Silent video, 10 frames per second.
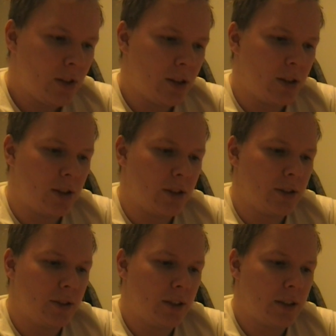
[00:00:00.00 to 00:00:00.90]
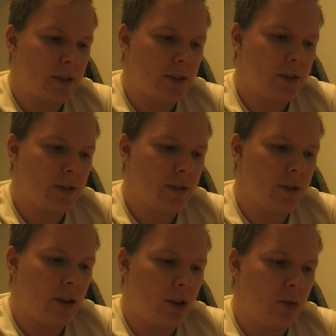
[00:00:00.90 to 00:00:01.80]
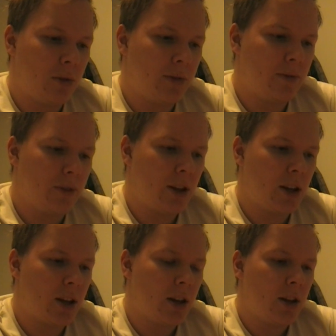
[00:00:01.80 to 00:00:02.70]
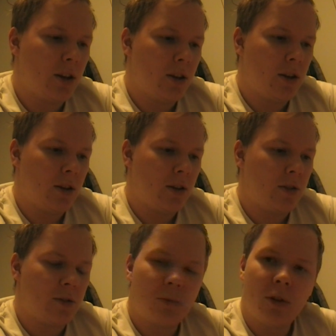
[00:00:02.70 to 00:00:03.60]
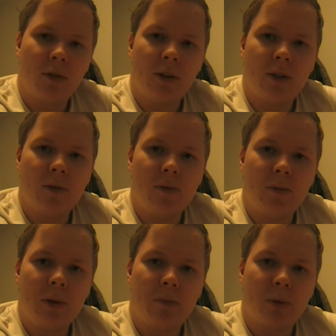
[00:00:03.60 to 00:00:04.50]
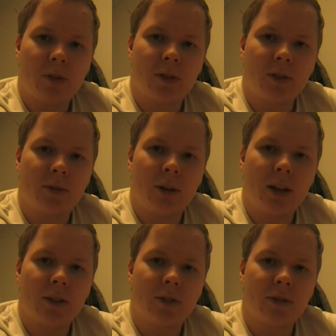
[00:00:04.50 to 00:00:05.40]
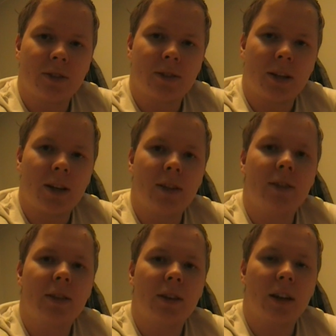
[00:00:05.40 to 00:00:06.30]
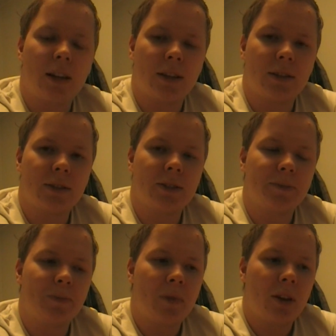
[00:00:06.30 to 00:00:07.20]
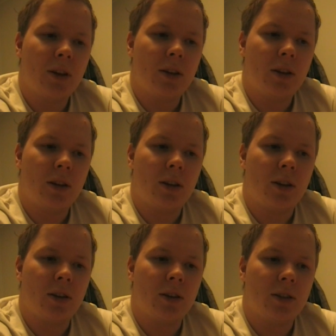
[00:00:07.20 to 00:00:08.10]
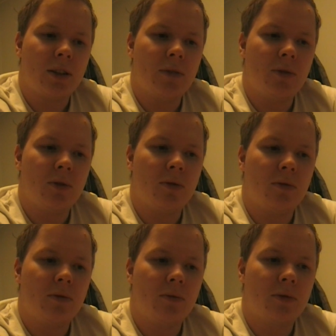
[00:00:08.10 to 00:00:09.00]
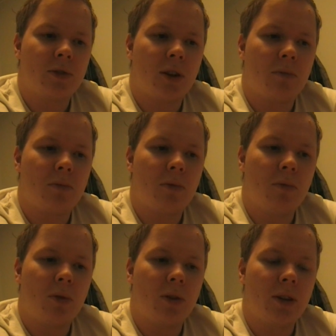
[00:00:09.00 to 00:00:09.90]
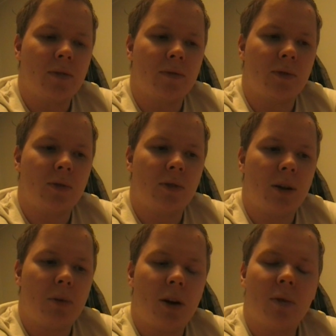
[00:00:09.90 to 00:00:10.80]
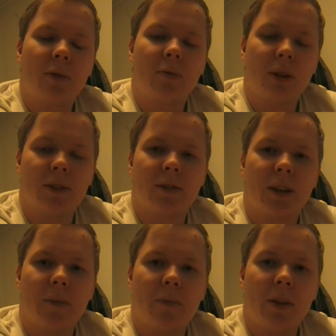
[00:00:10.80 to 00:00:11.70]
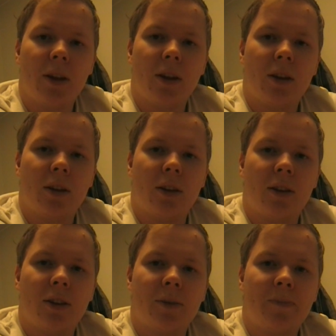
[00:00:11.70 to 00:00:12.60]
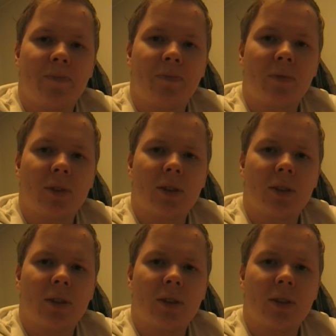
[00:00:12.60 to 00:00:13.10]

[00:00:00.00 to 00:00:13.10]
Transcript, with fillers: uh, that's the only thing uh, tomorrow I will be posting trailers on this site and uh, give you some more info about Wednesday. Um,